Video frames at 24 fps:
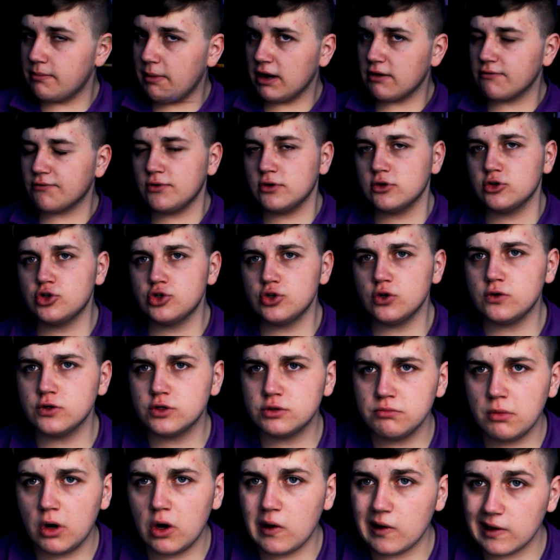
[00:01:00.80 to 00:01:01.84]
microphone is so
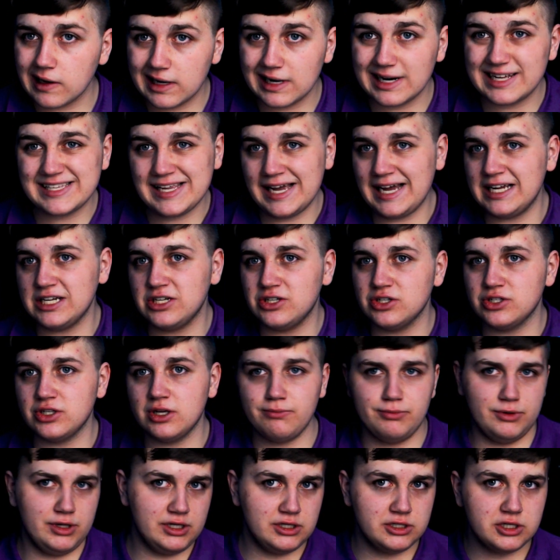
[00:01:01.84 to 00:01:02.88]
small it can attach to
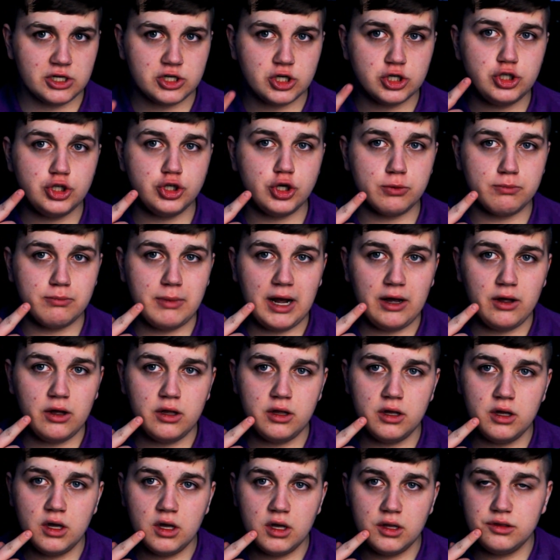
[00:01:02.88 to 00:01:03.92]
something, such as your mouth,
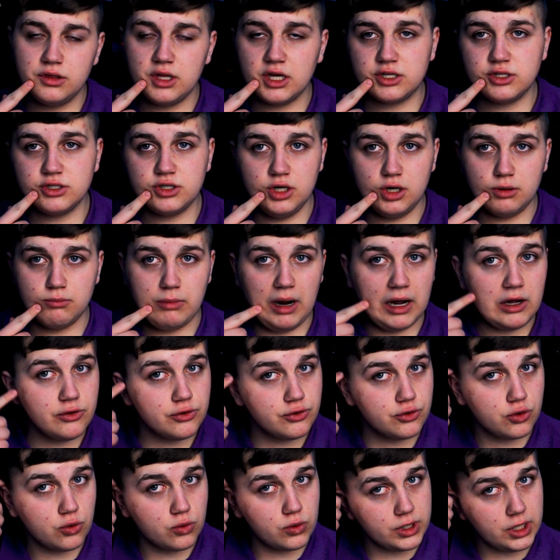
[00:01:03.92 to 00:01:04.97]
next to your
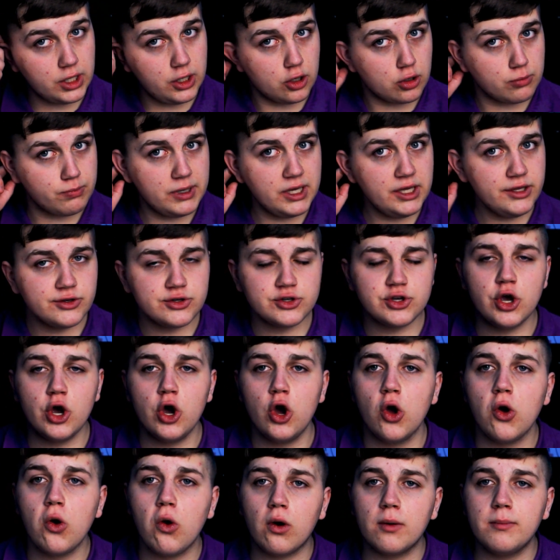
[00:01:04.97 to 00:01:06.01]
mouth through an earpiece,
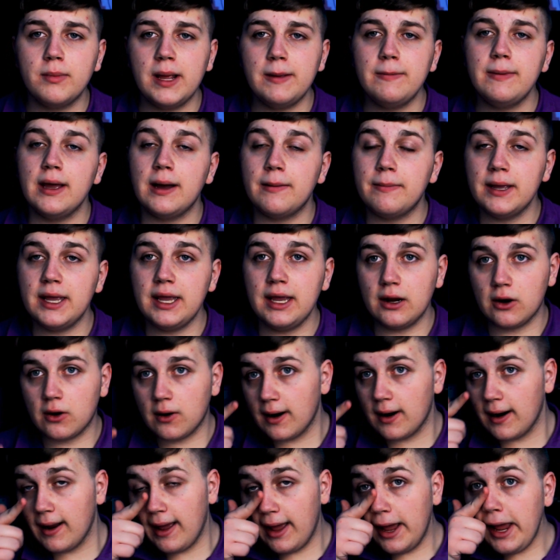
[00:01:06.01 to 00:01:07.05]
or maybe up
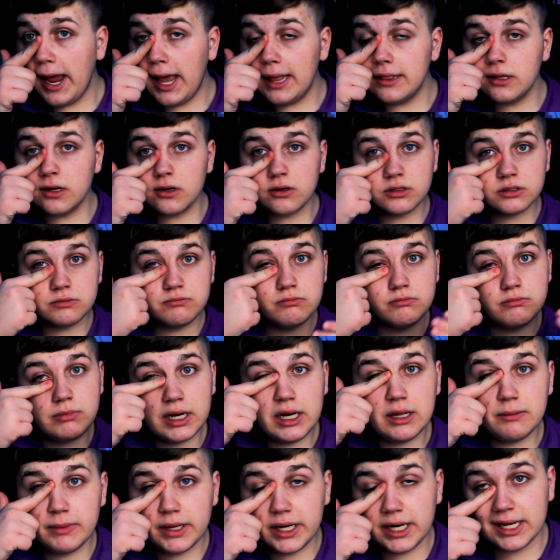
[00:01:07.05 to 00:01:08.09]
here. And there's
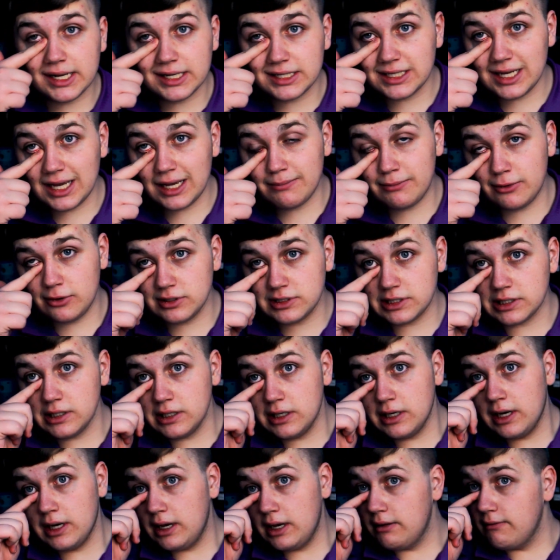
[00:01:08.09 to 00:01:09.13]
many, many examples.
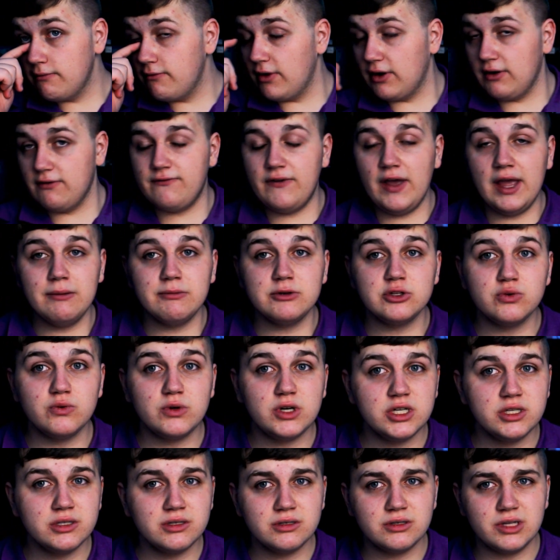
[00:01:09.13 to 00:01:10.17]
Very famous
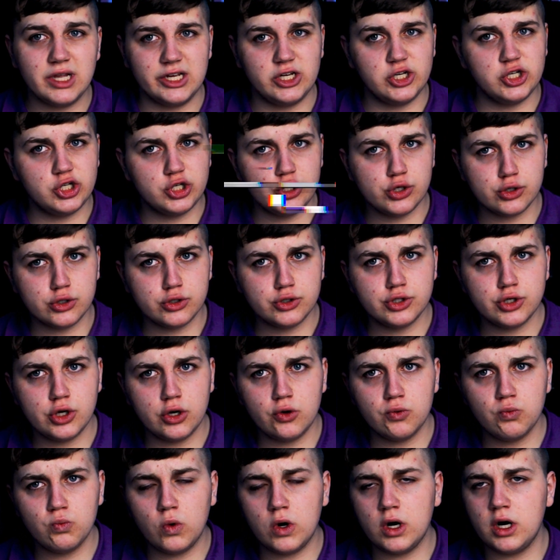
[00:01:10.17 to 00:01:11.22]
ones, like Shure's
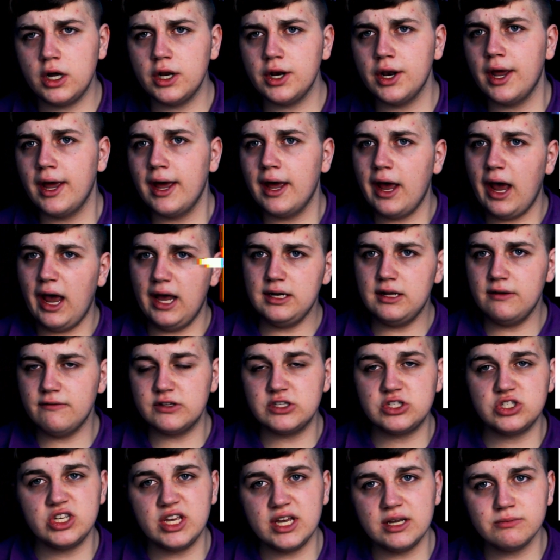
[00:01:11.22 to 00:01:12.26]
own one, and
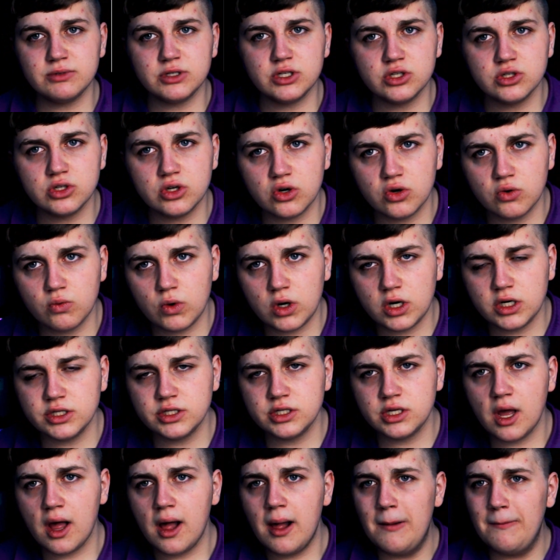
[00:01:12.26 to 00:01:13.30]
even Samsung's own
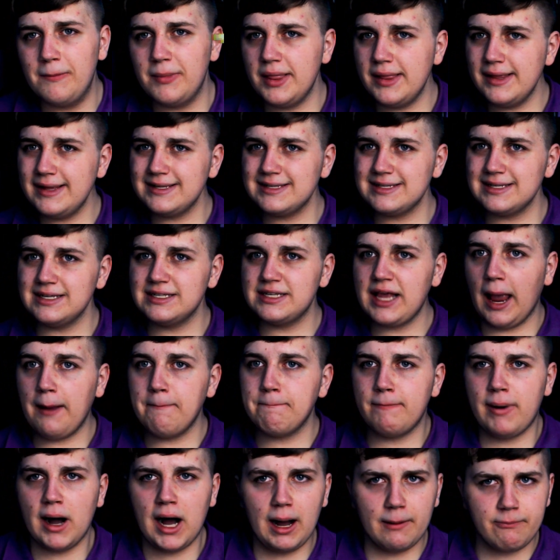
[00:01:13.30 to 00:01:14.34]
ones. But this is a
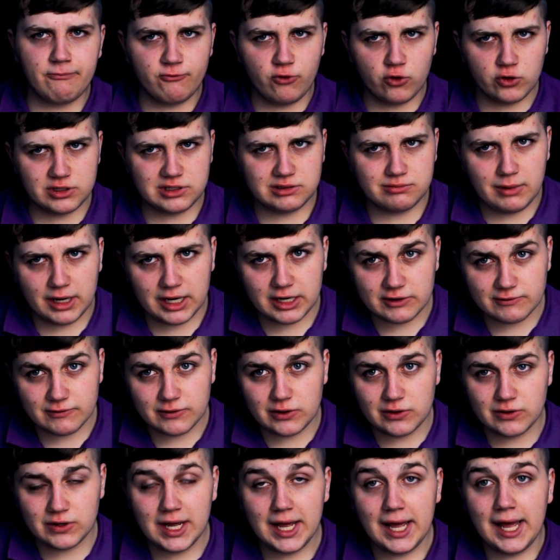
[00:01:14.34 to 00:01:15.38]
pop voice
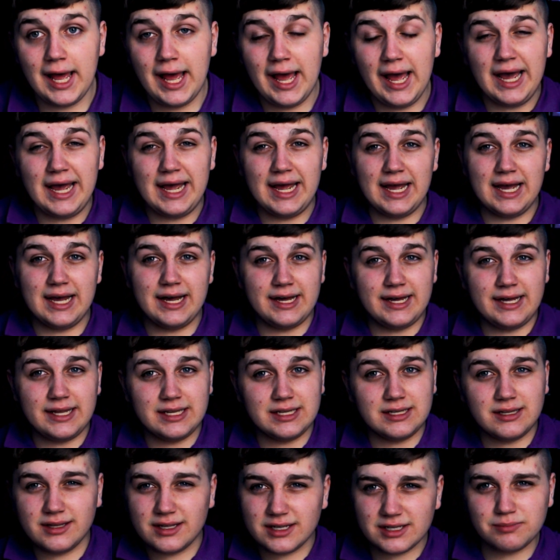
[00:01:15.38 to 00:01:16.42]
microphone,
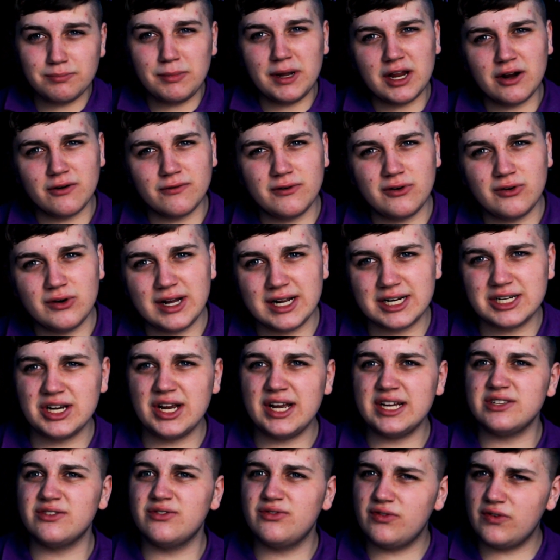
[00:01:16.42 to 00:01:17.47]
and this microphone actually
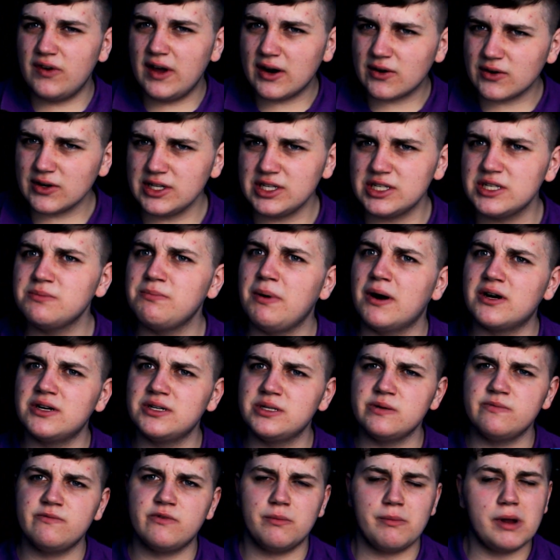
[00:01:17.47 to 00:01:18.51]
has very
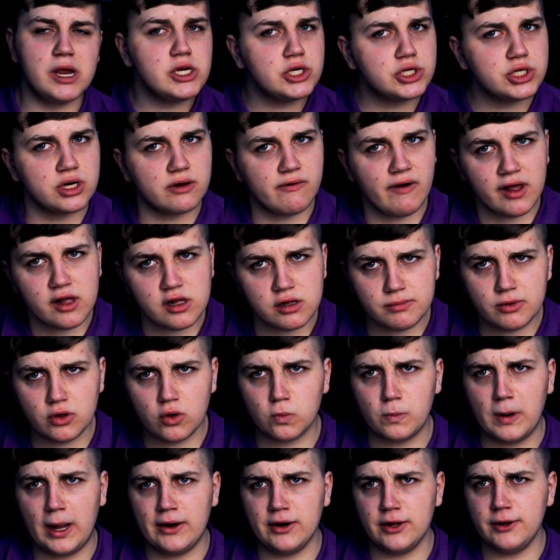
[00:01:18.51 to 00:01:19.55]
sparse information available
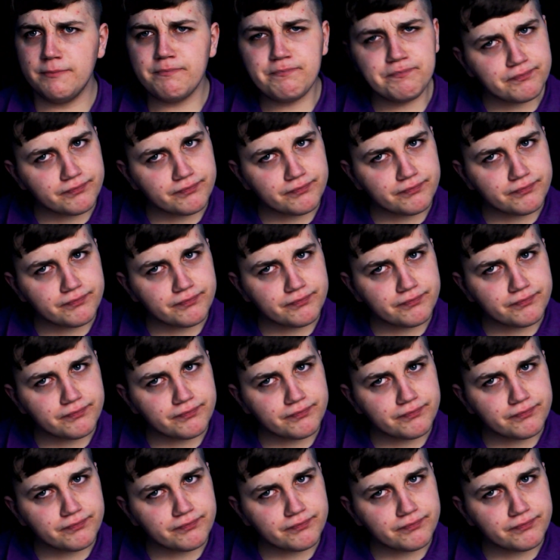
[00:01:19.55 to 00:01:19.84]
about it.